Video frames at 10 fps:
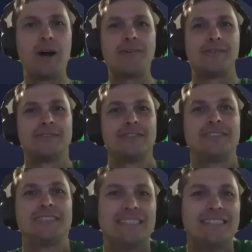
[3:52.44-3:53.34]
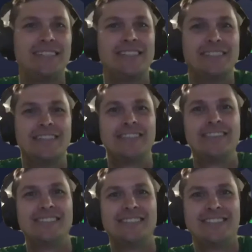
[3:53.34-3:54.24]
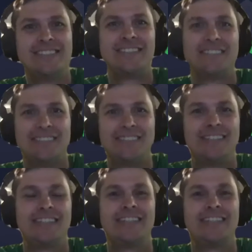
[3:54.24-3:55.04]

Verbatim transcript: wow raw land. So I go out on